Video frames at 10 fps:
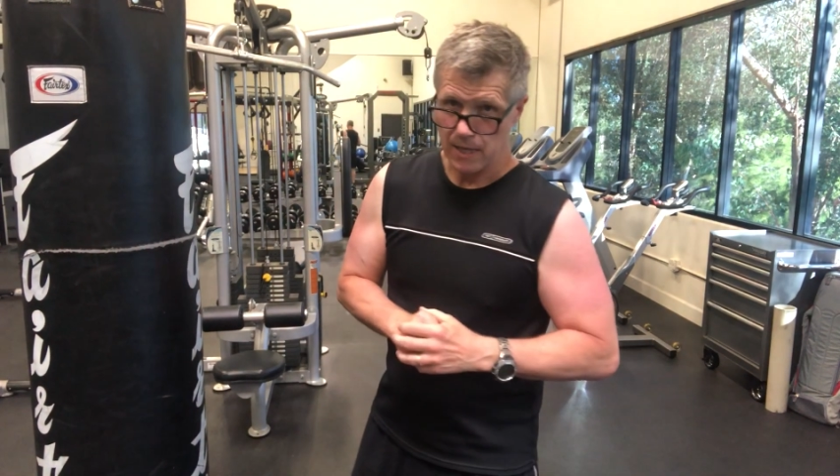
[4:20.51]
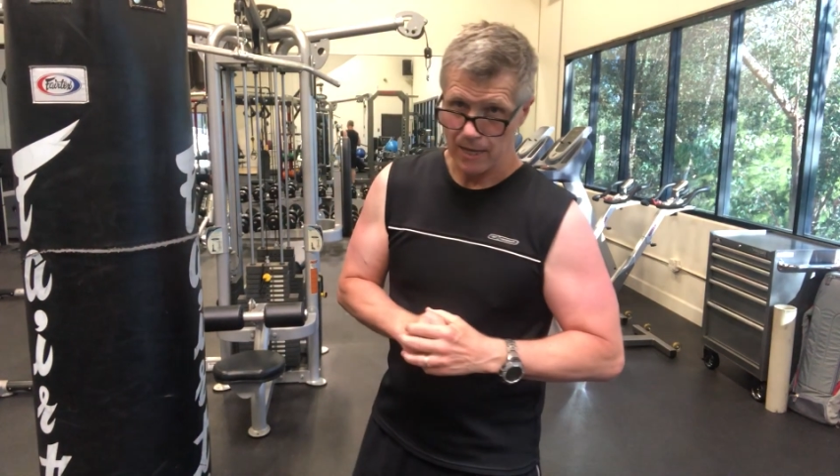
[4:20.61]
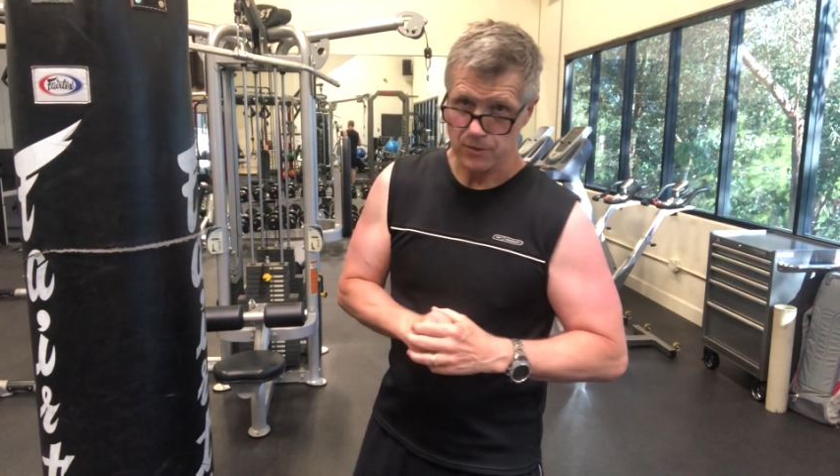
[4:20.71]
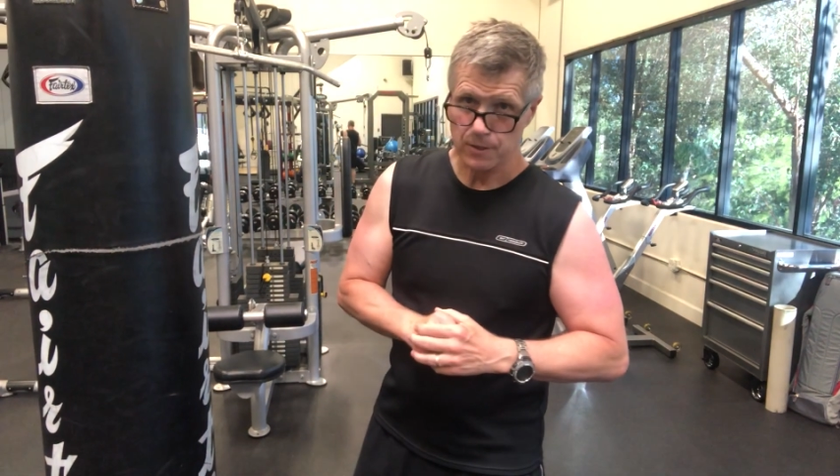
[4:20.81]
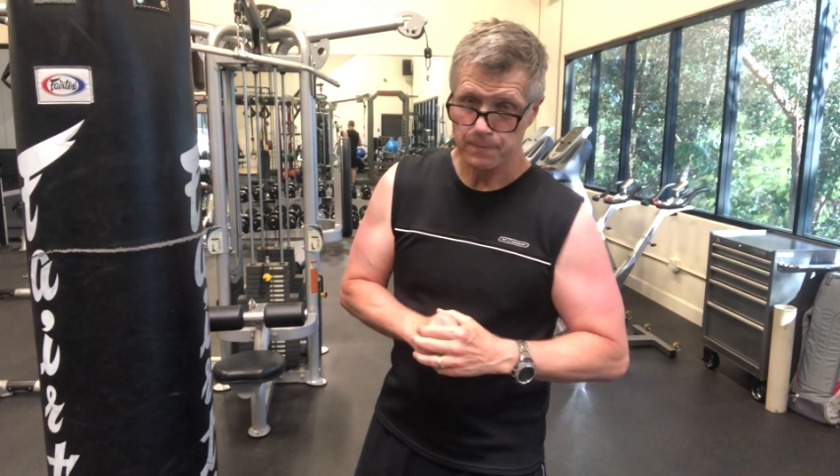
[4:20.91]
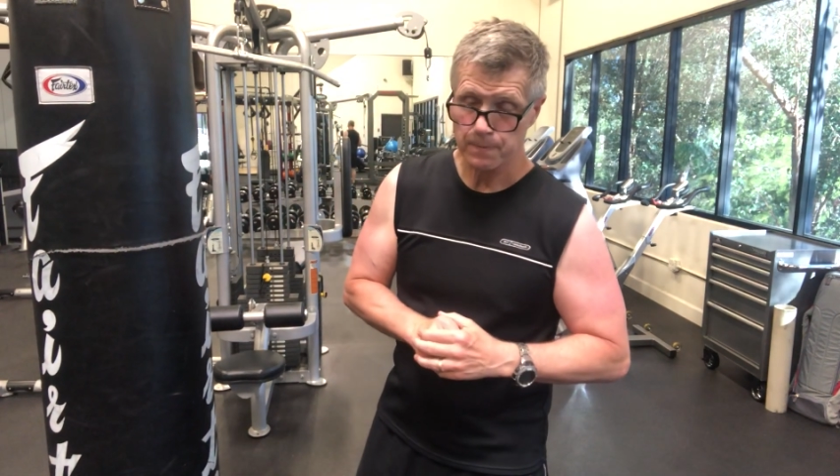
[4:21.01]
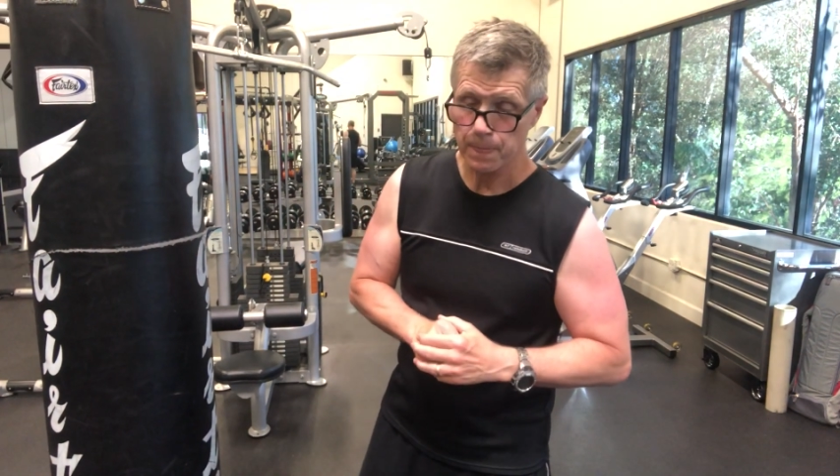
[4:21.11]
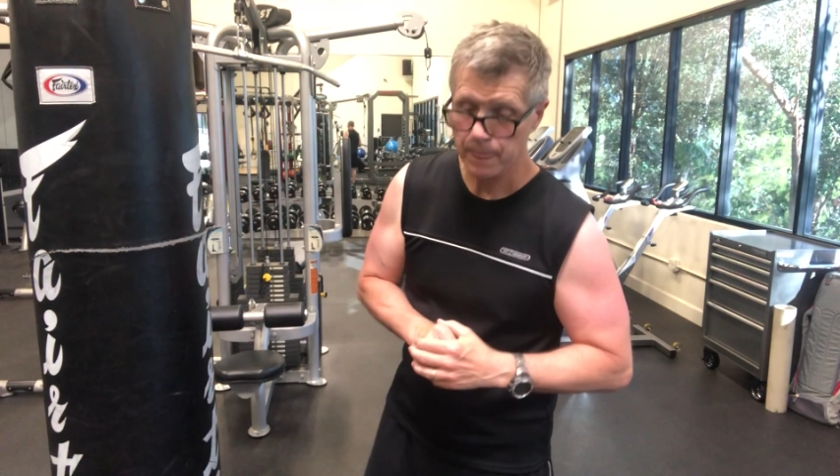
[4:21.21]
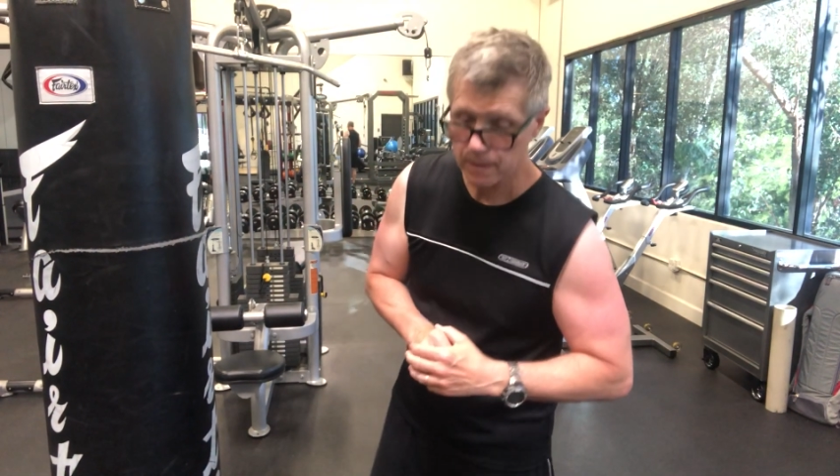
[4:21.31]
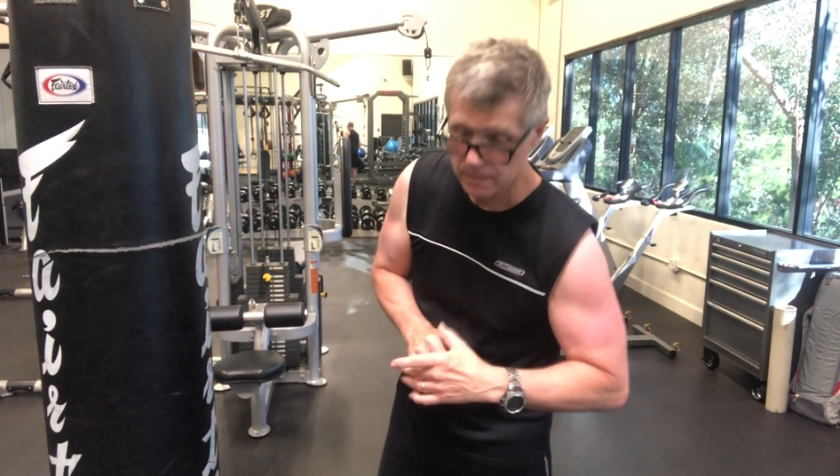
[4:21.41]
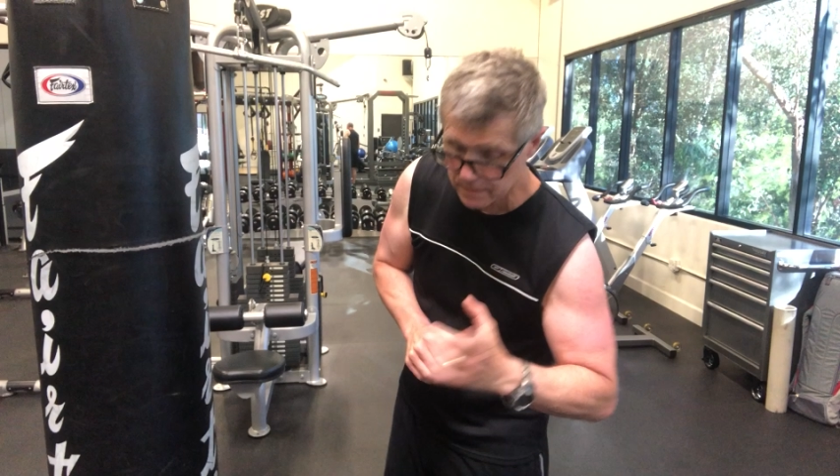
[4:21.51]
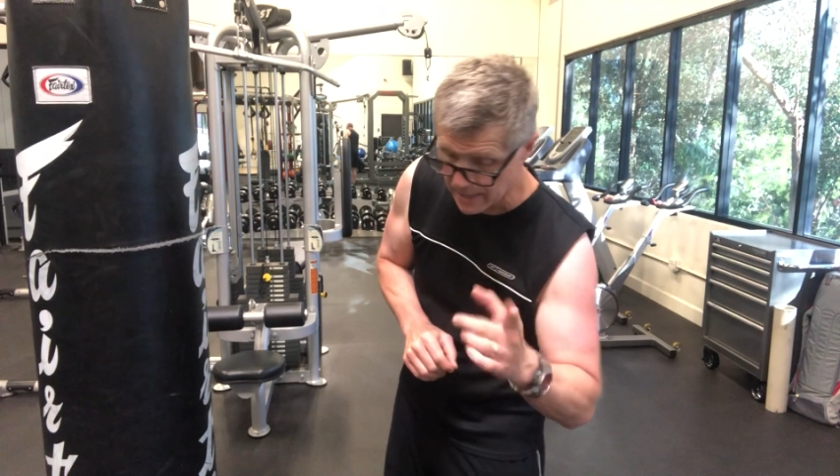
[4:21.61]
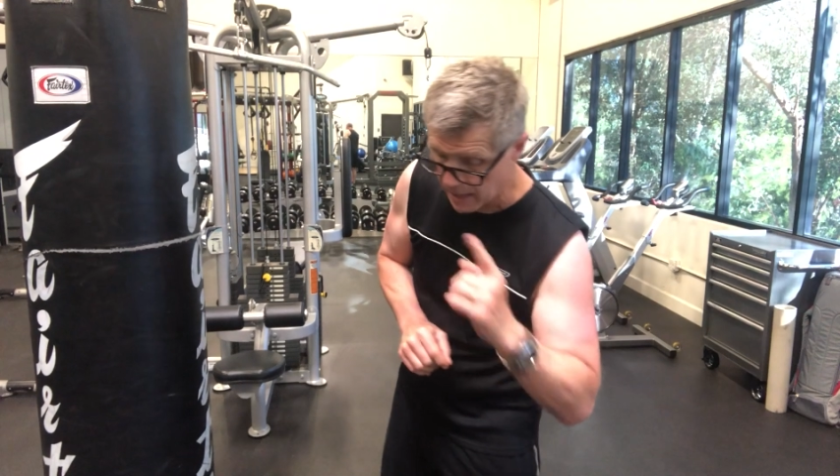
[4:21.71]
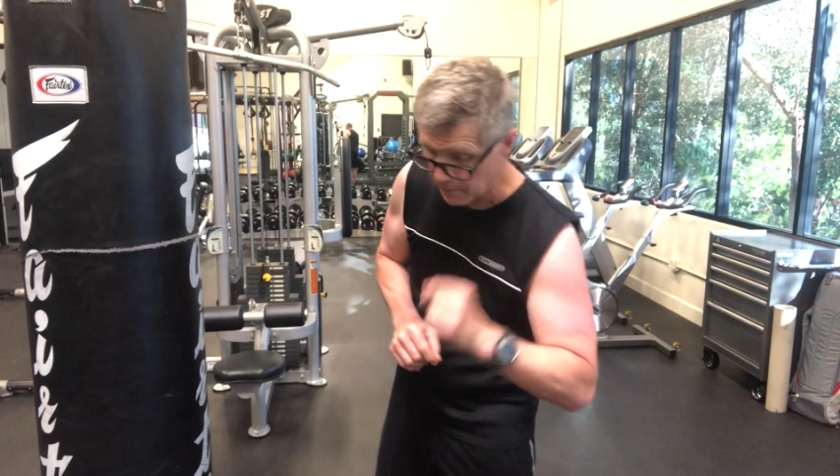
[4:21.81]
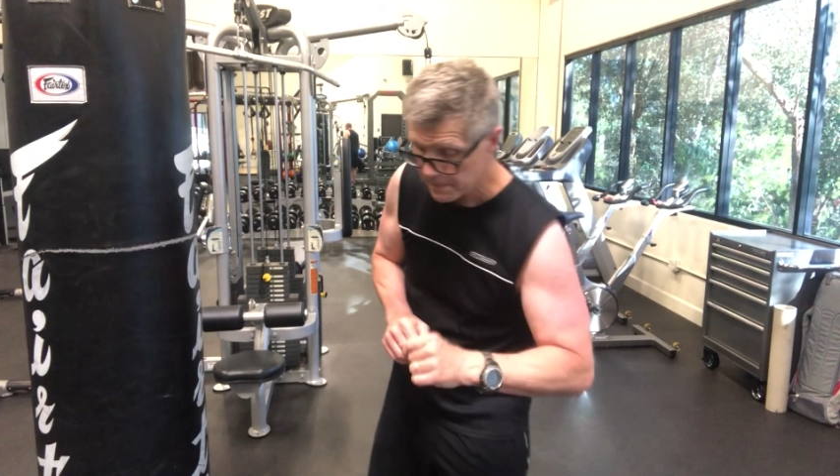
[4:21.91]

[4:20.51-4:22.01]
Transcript: the case. Now,